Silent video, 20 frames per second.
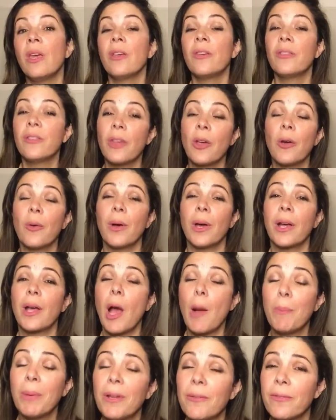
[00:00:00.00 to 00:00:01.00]
So a
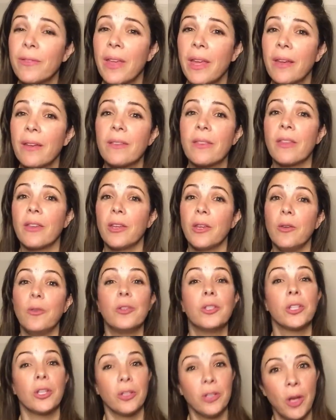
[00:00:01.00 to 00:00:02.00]
couple of things that you
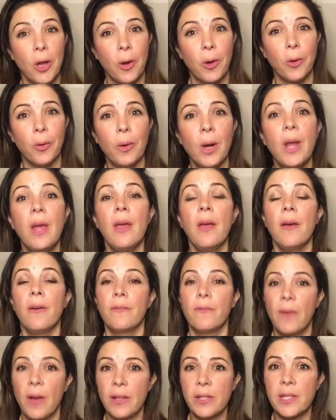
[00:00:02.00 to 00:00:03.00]
should know.
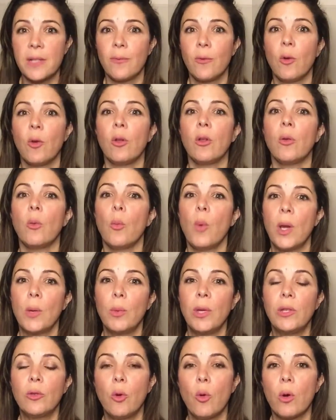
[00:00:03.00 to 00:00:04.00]
First of all, when
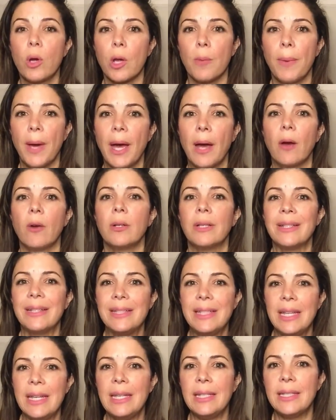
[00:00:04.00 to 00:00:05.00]
we talk
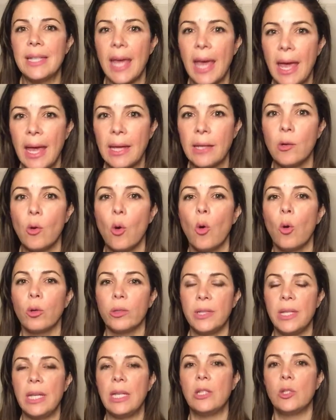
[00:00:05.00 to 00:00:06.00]
about D10 or
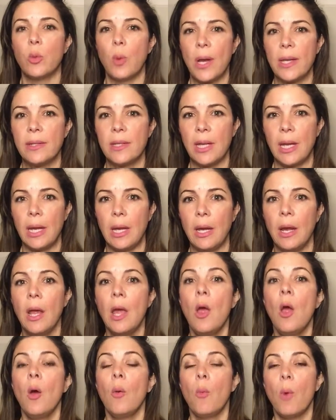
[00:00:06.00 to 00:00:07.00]
D20,
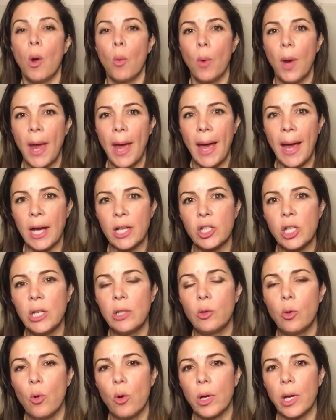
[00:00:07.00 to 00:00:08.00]
what we're actually
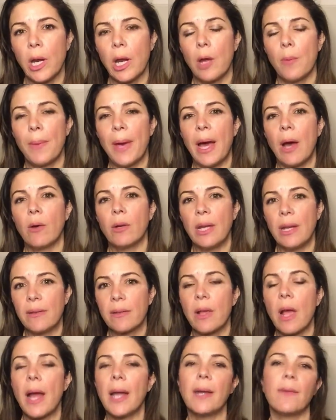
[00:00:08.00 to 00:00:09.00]
talking about is
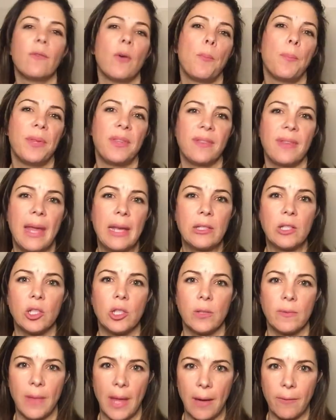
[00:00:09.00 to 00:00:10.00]
kind of a
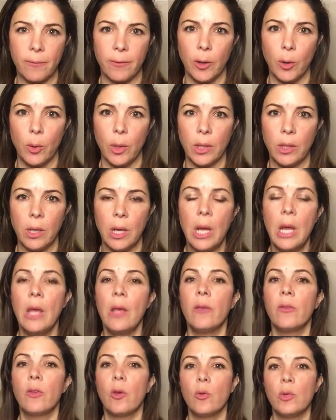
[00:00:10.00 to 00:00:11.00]
percentage of that fluid.
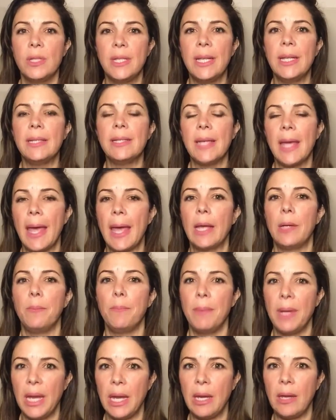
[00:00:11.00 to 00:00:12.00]
So D10
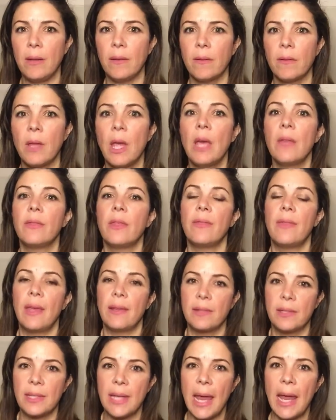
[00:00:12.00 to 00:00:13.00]
means that
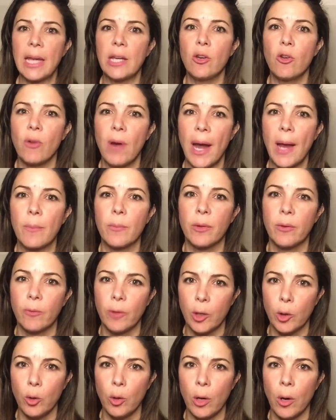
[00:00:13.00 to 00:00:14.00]
there's 10 grams of
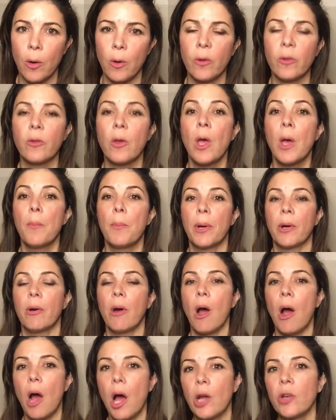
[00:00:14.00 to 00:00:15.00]
glucose per
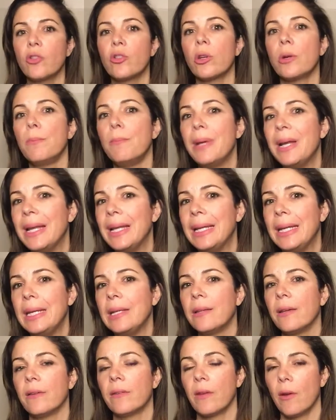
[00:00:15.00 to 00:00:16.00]
100
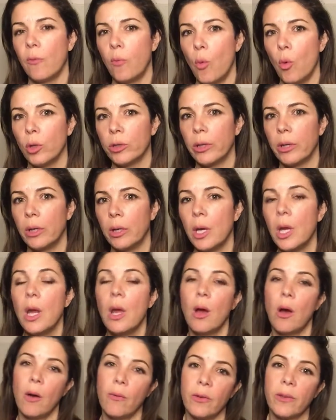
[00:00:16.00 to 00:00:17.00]
milliliters of water.
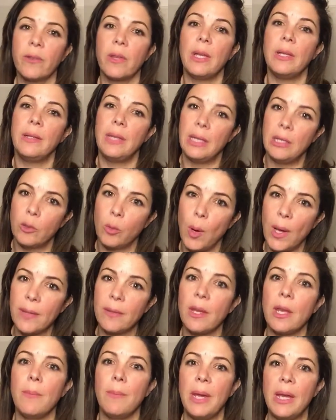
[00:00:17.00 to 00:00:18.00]
Obviously,
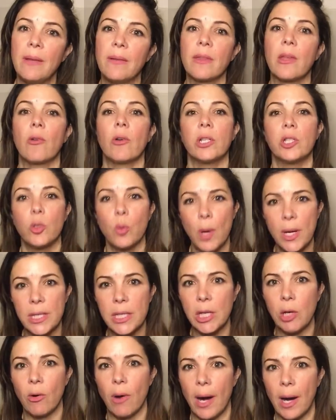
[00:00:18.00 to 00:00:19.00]
D20 means there are
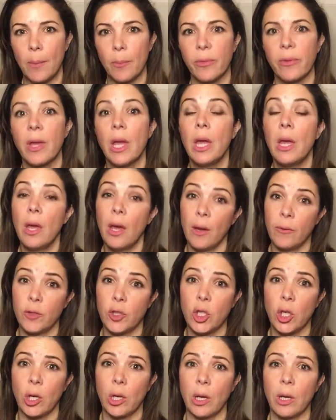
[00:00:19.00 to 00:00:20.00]
20 grams of
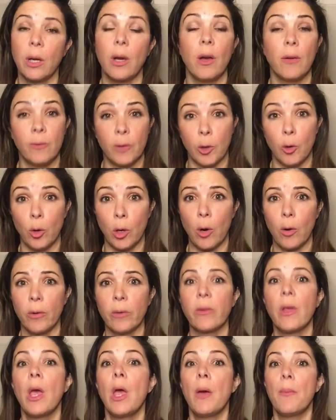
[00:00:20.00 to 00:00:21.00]
sugar, of
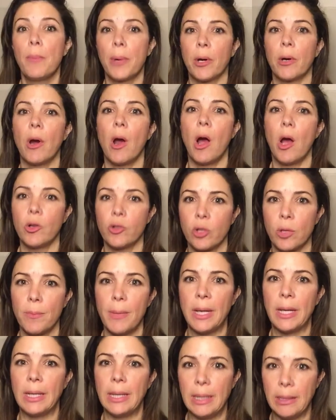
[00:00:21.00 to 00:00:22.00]
glucose, per 100
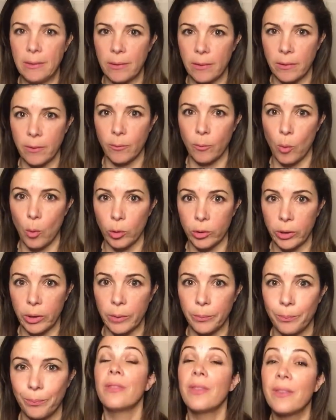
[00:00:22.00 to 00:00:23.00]
milliliters of water.
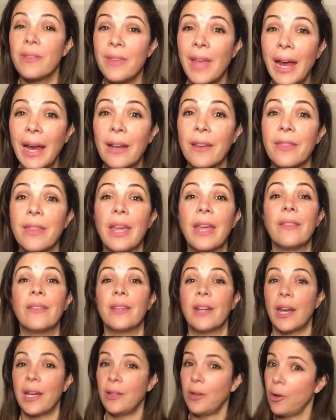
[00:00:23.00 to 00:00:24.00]
The second thing
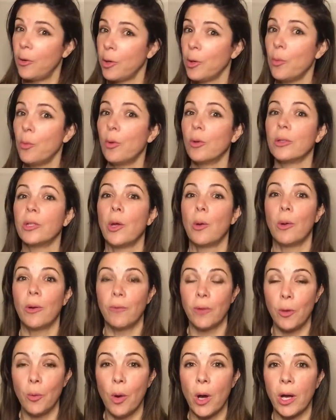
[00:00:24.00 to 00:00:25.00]
that I know you all know
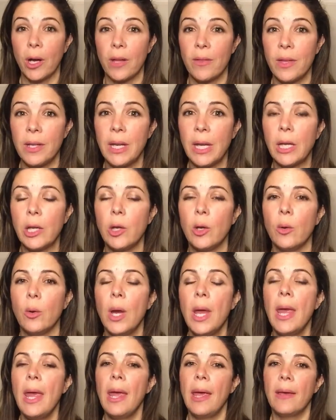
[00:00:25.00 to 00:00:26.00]
if you work in the NICU
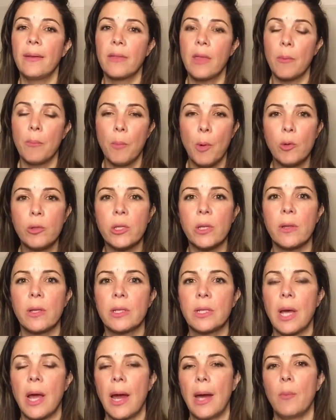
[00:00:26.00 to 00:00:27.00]
is that most of the
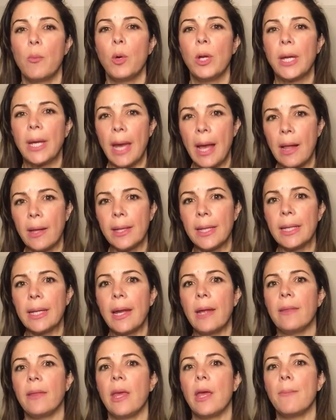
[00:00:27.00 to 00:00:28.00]
time we
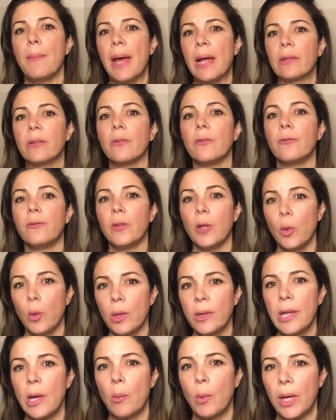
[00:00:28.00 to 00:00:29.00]
calculate the amount of
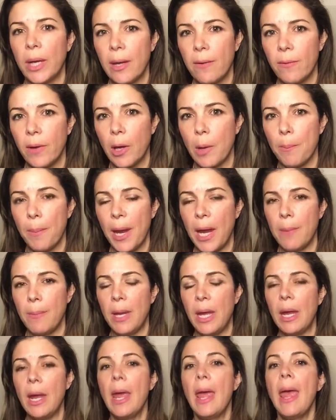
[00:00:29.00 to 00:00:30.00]
fluid that we're giving a
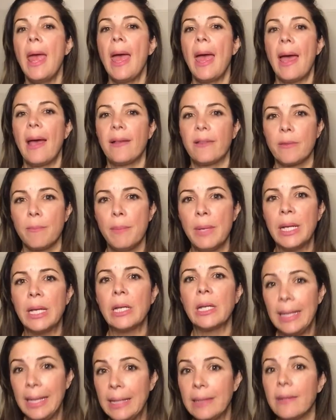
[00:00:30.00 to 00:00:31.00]
baby as
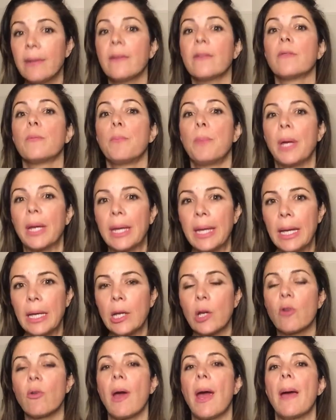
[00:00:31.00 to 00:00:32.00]
milliliters per
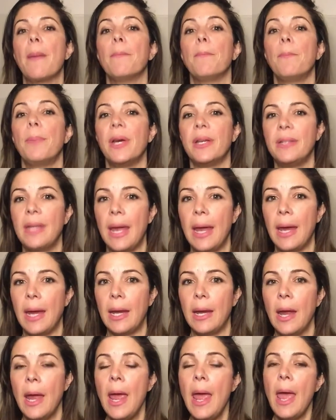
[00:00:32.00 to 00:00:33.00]
kilogram per
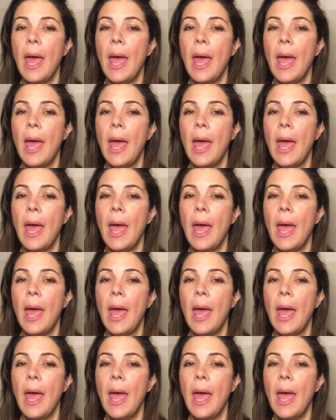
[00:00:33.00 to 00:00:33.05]
day.